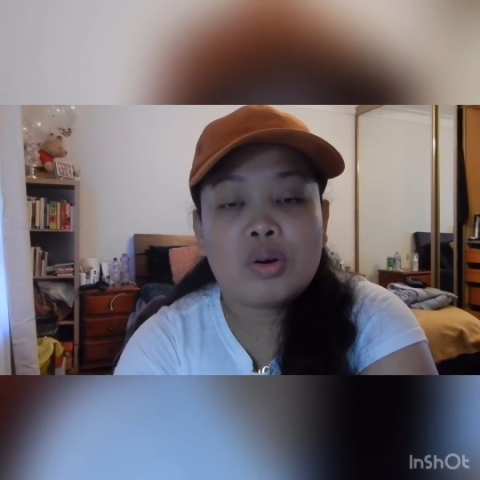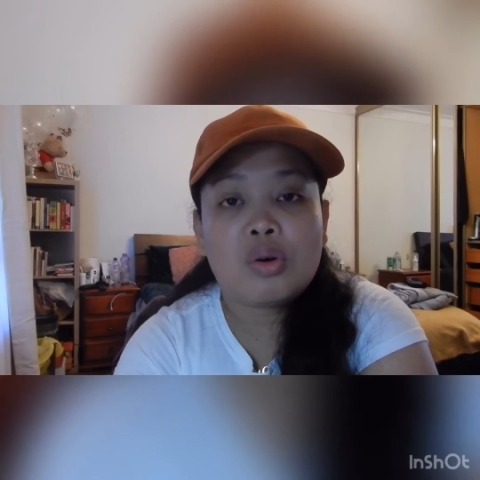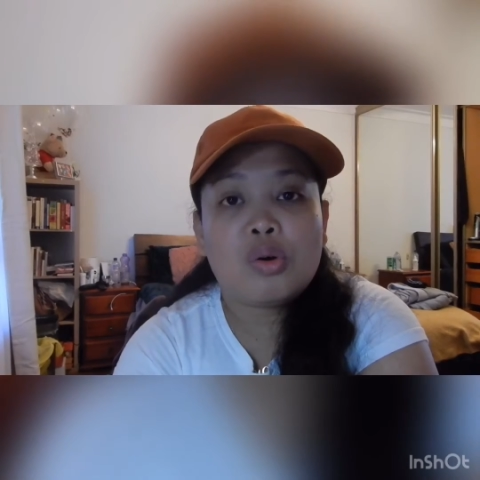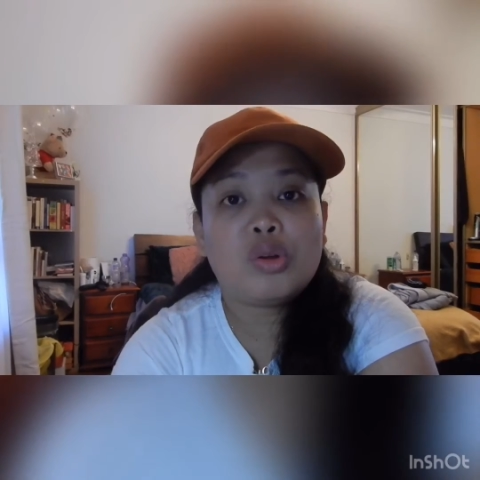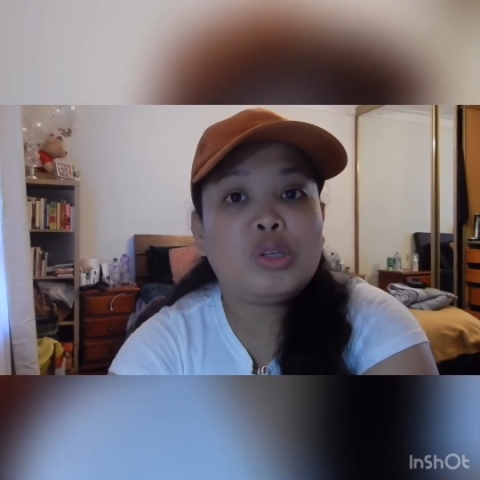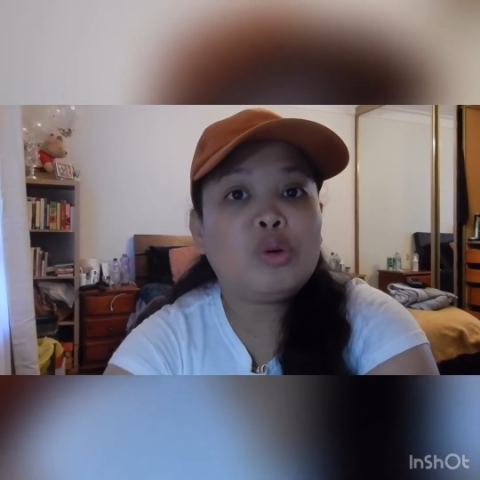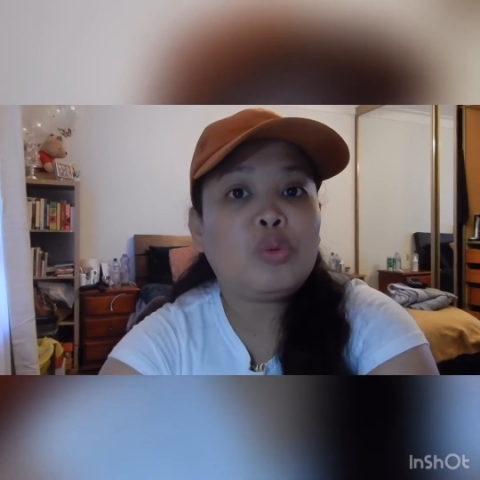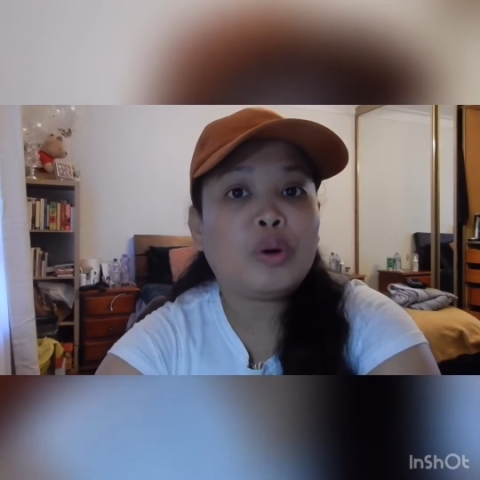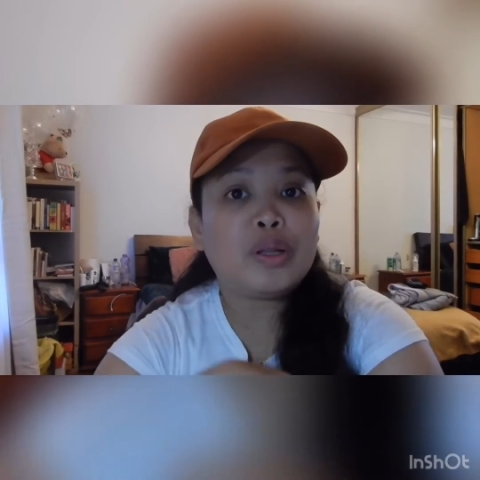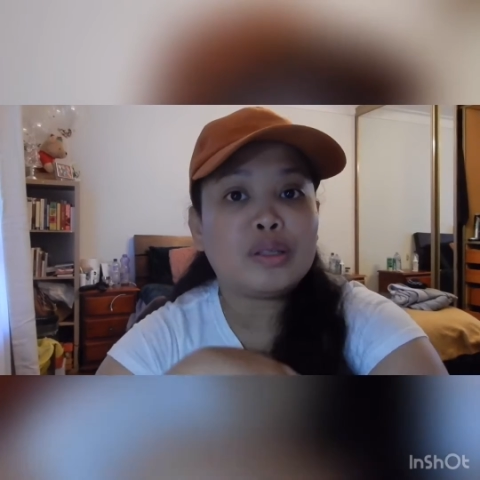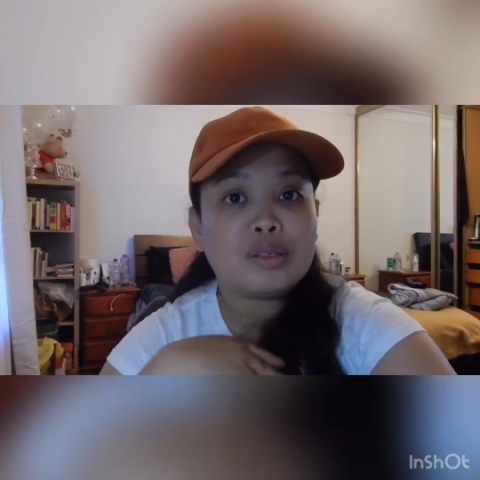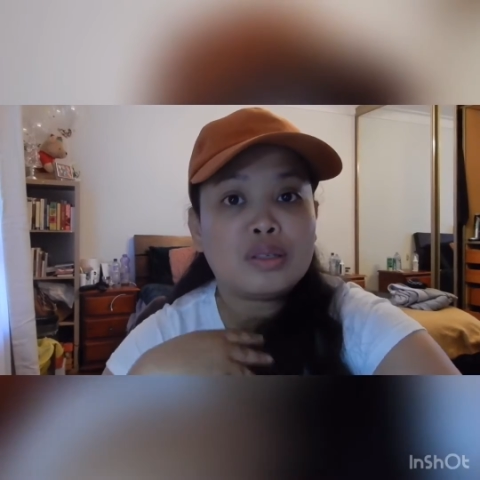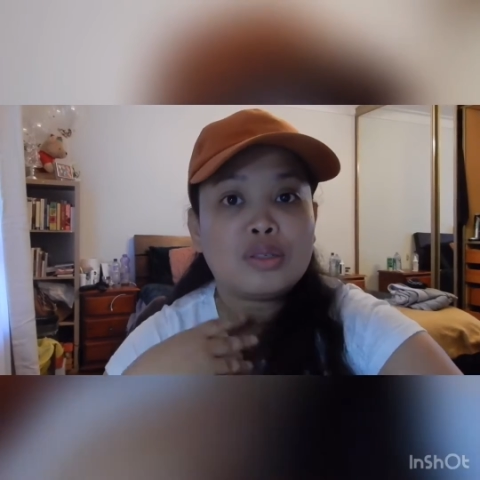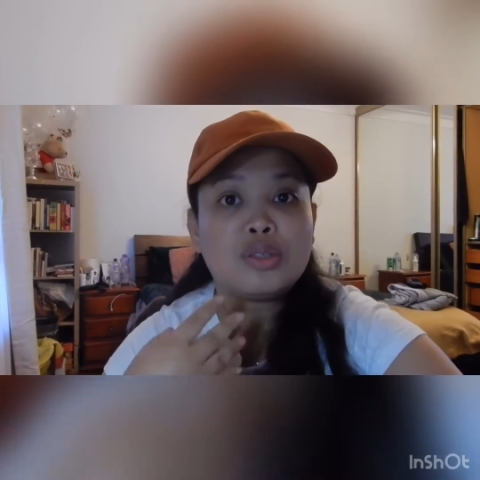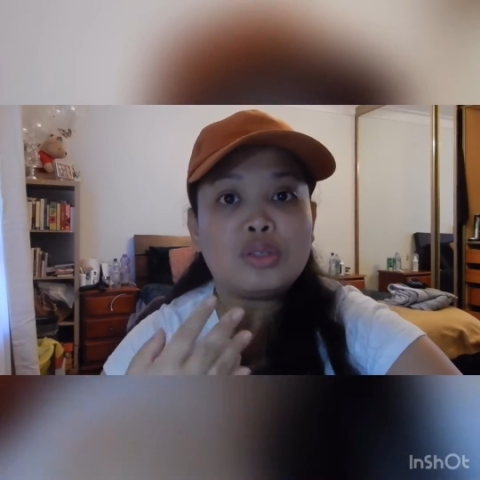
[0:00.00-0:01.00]
All you
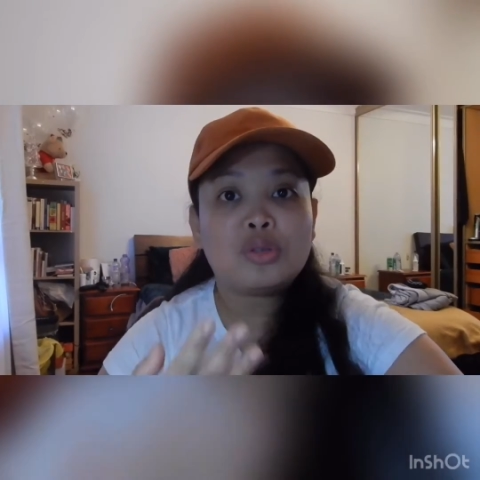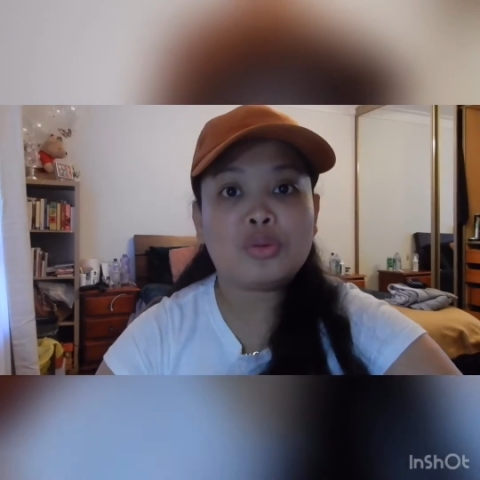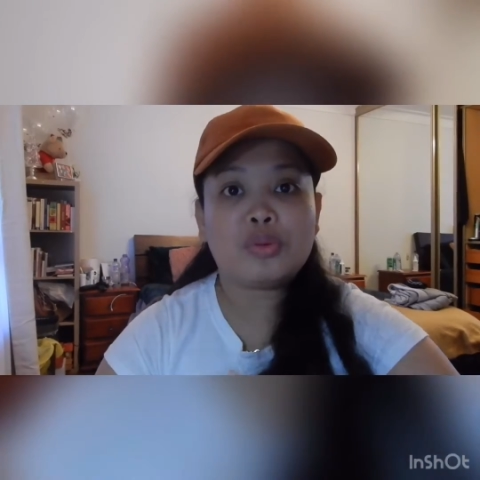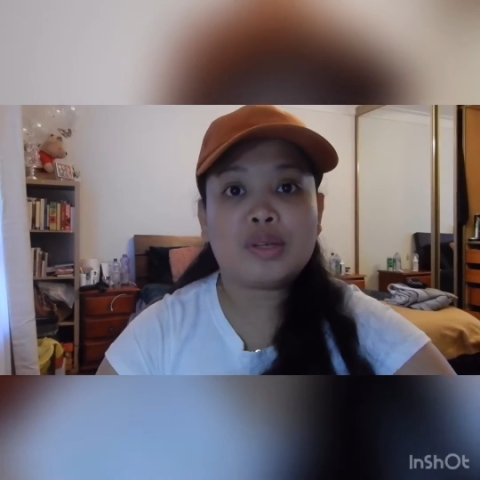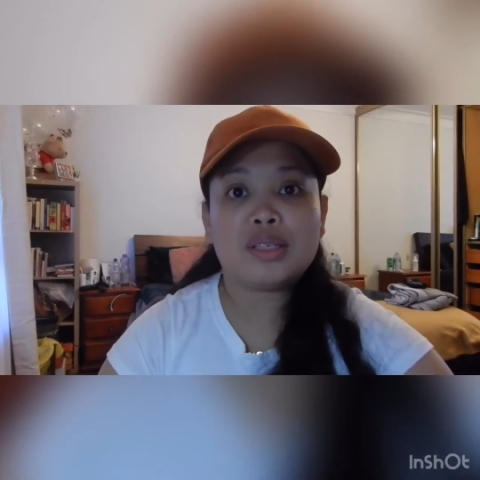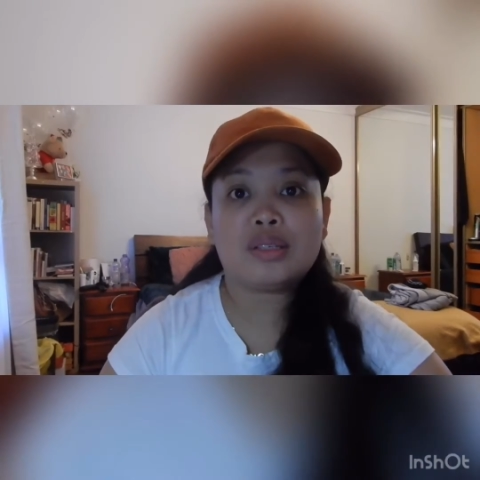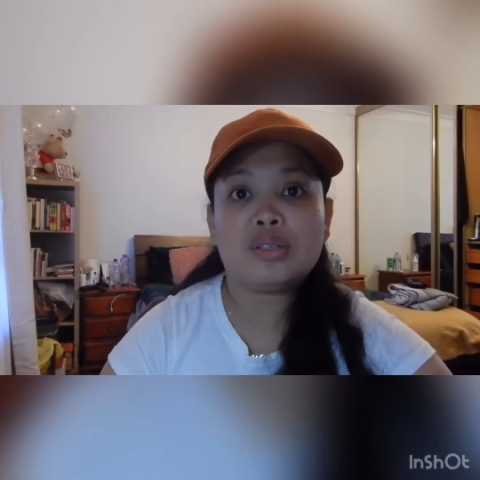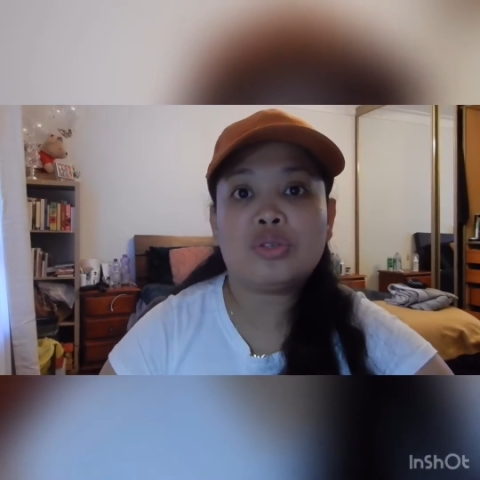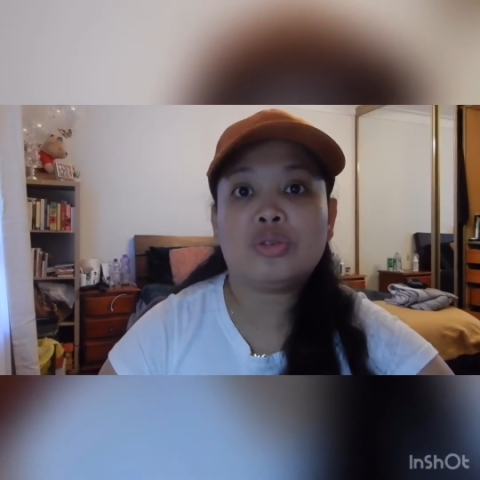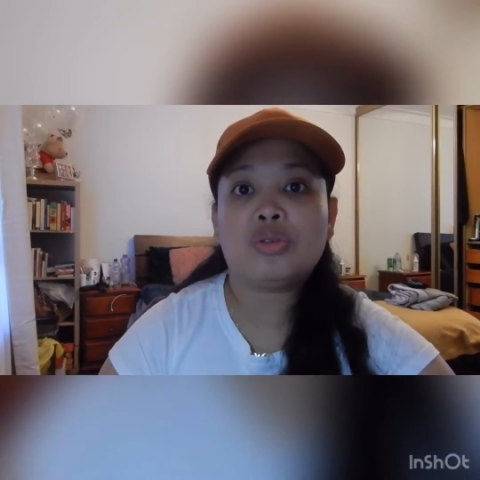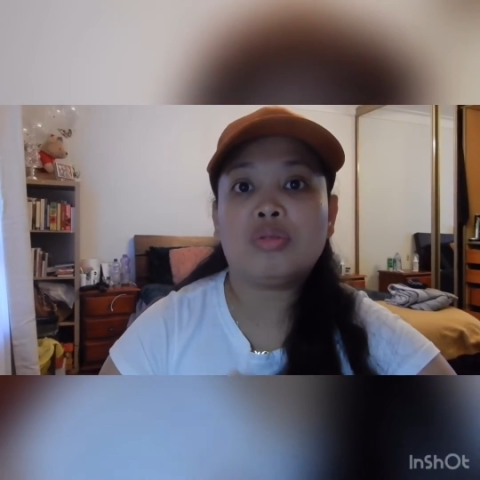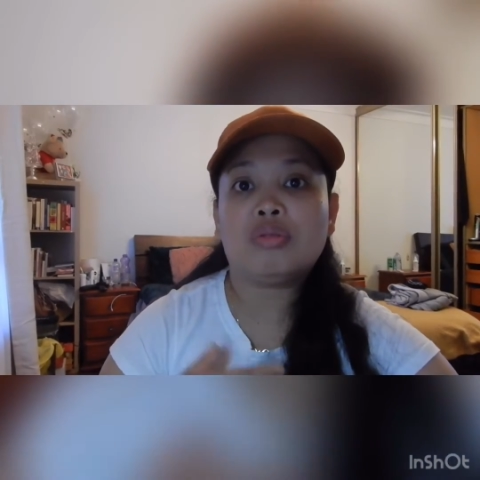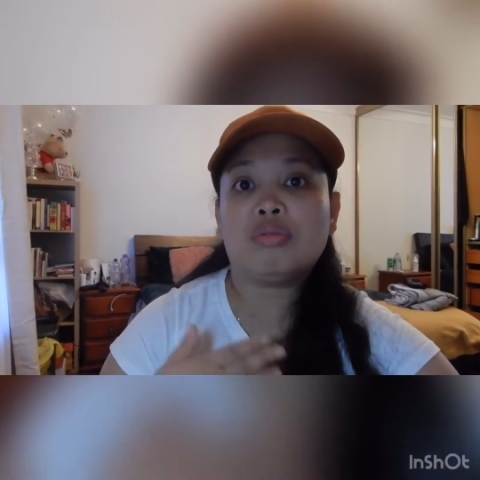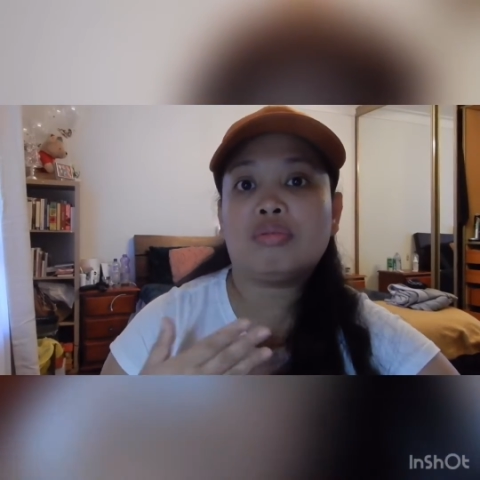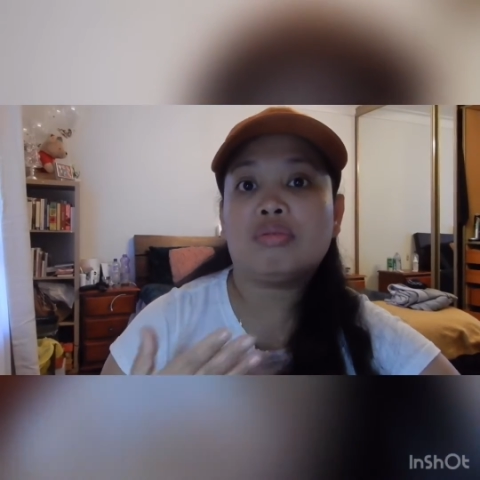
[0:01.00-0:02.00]
wanted to do is
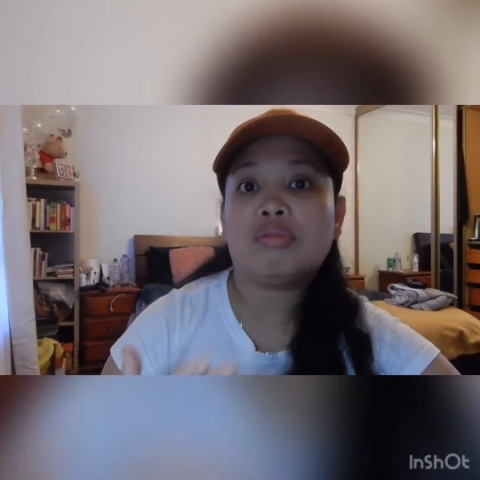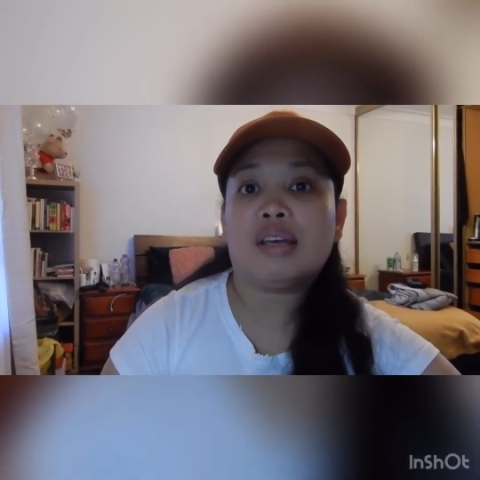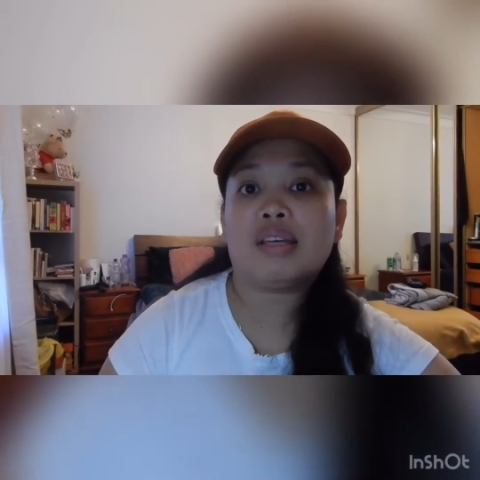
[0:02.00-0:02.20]
to